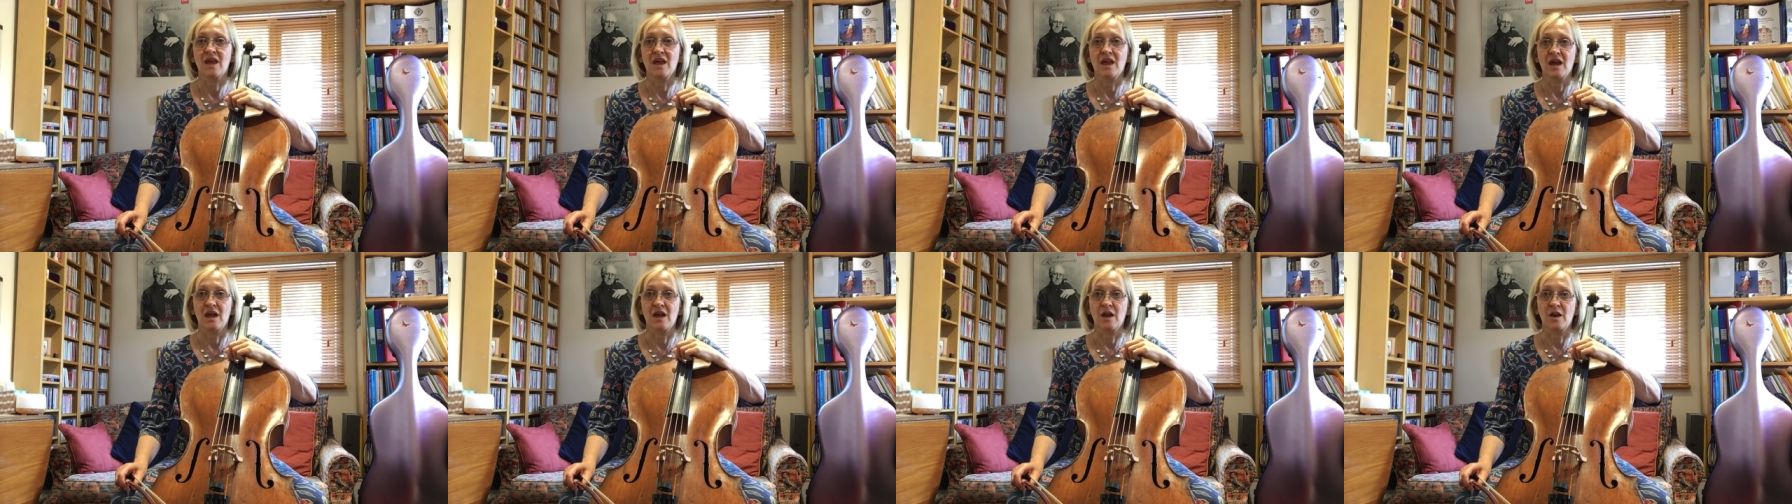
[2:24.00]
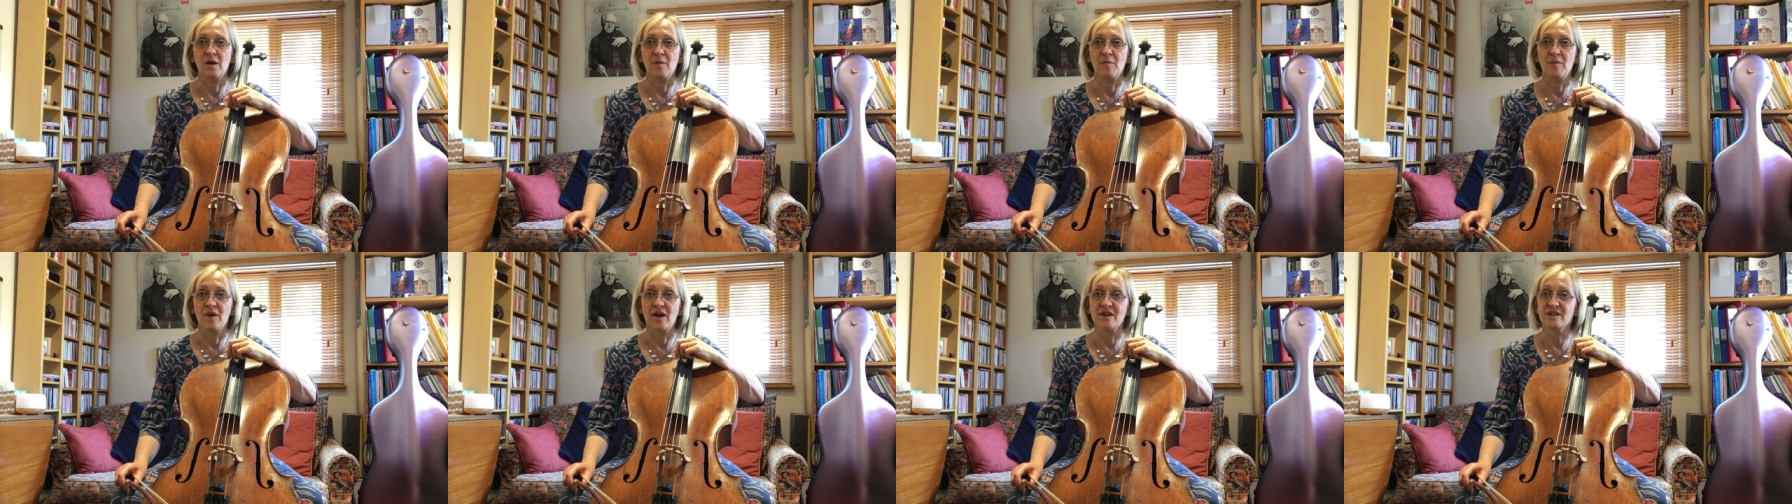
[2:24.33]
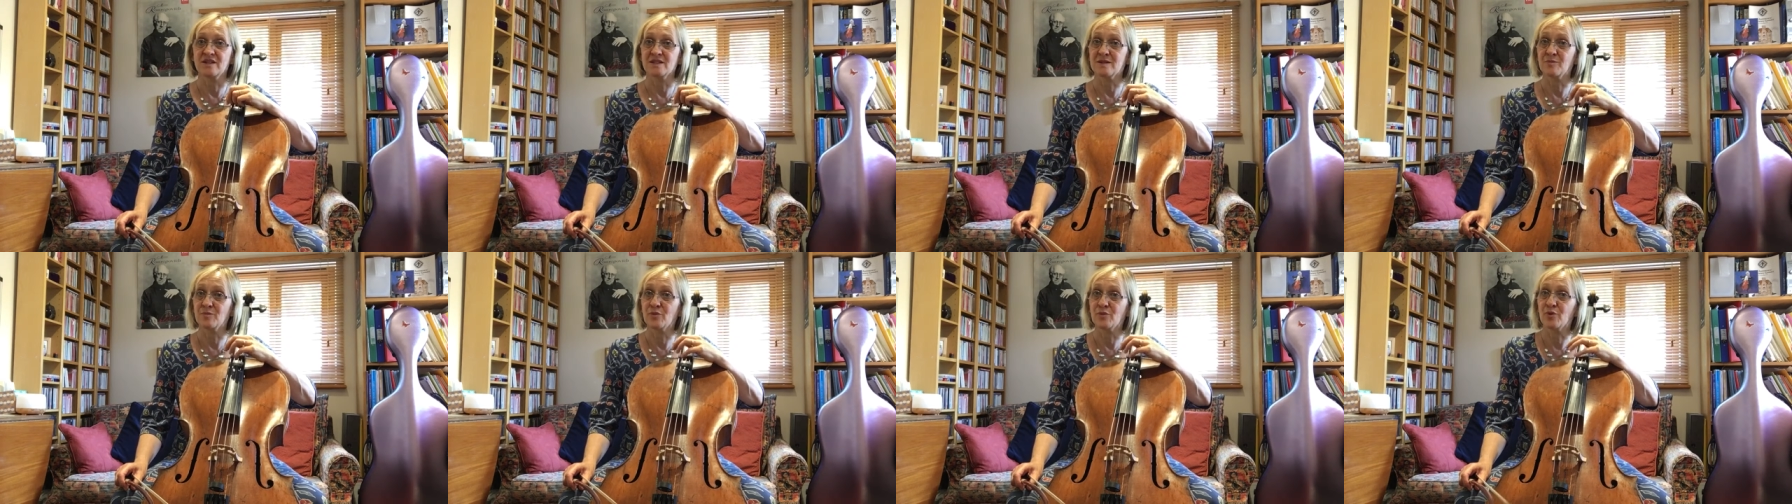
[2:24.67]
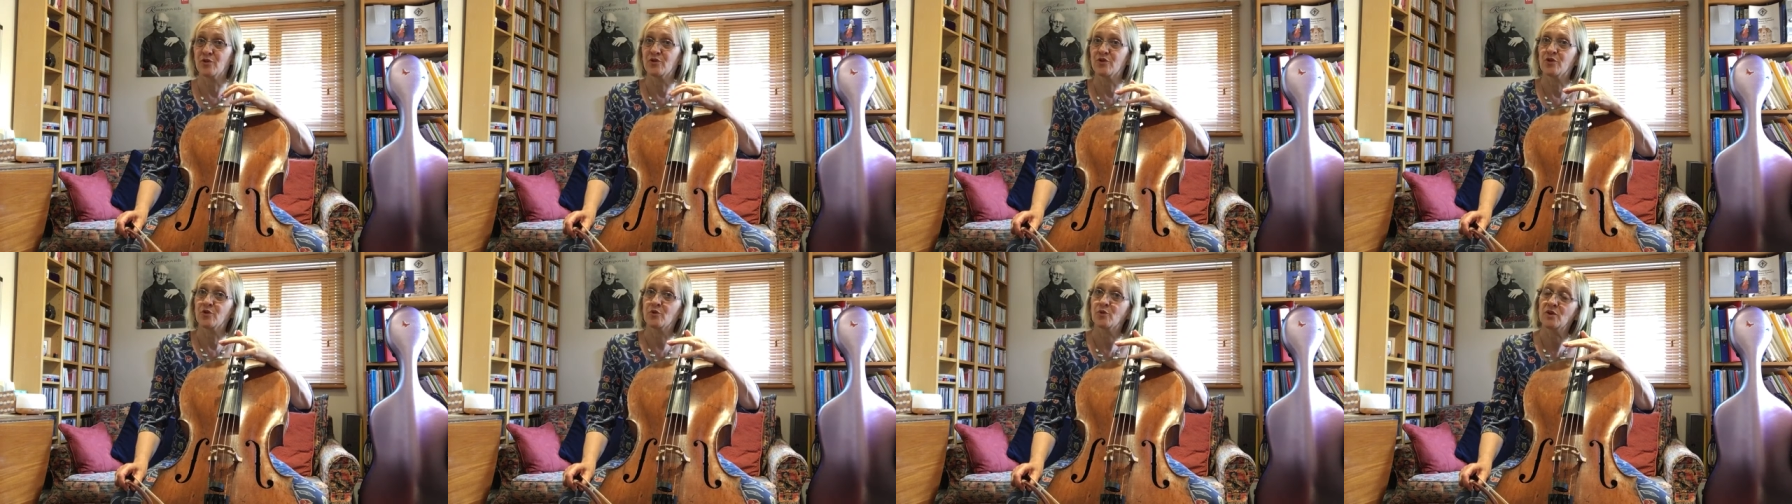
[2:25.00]
And it's important
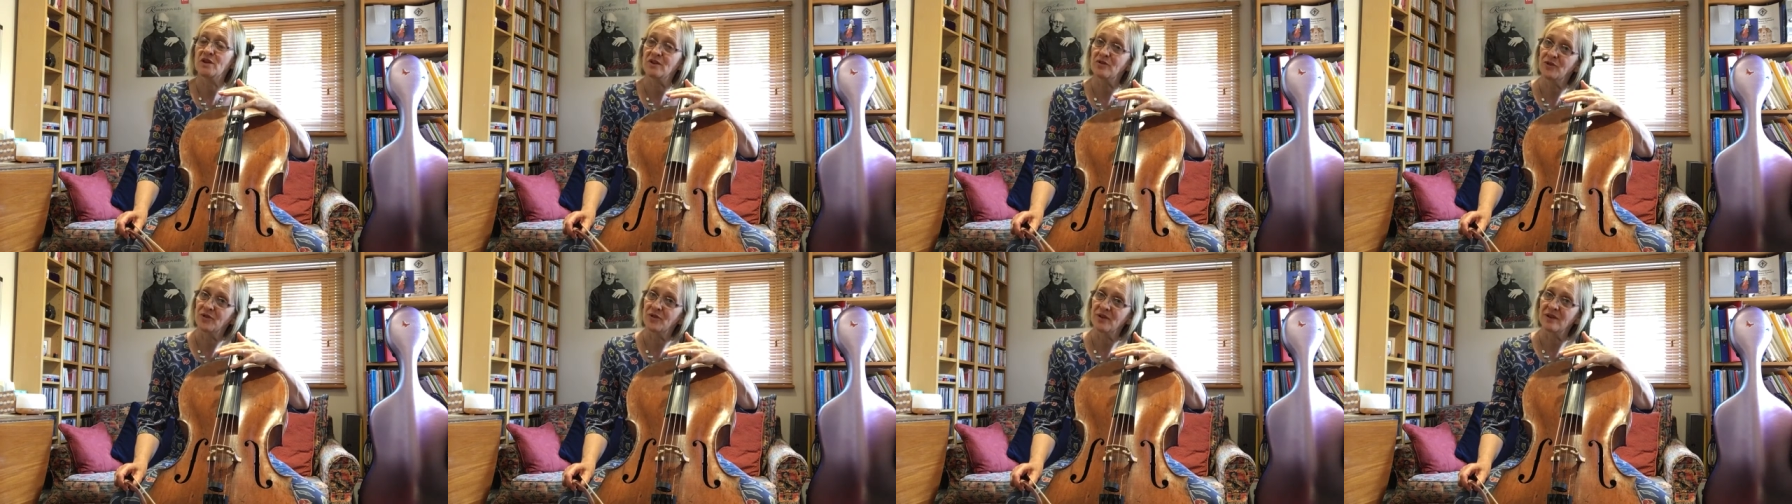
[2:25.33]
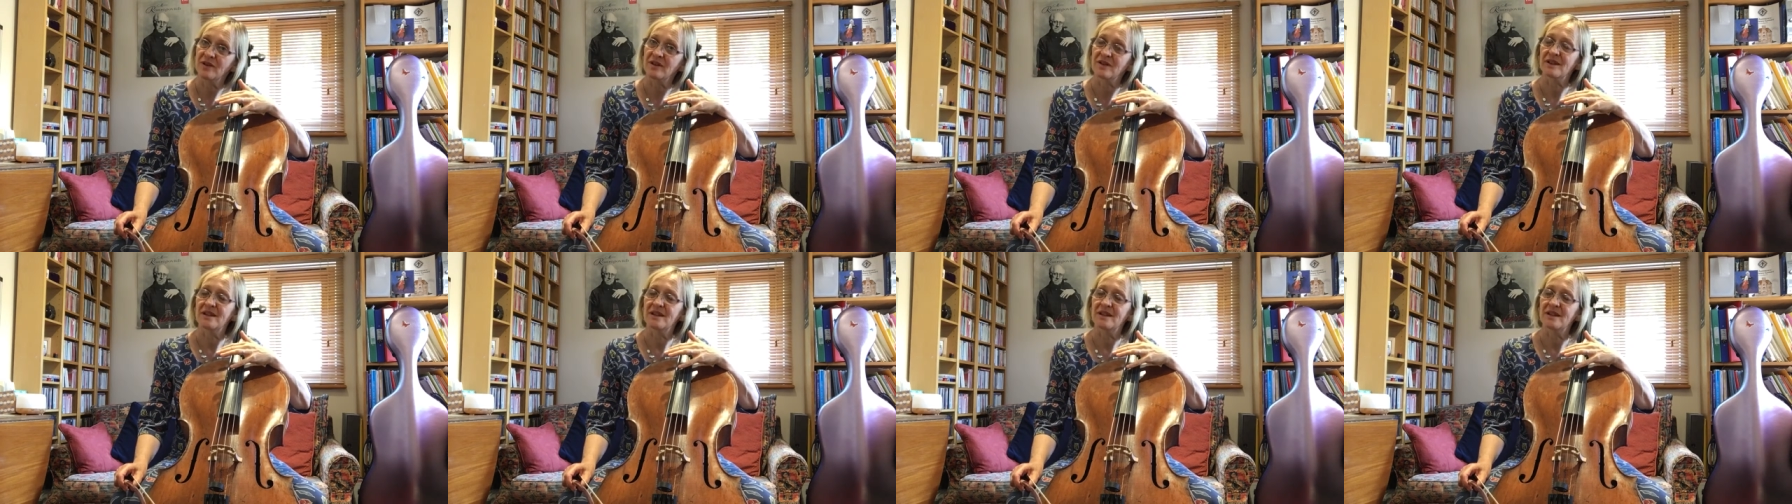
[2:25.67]
that we feel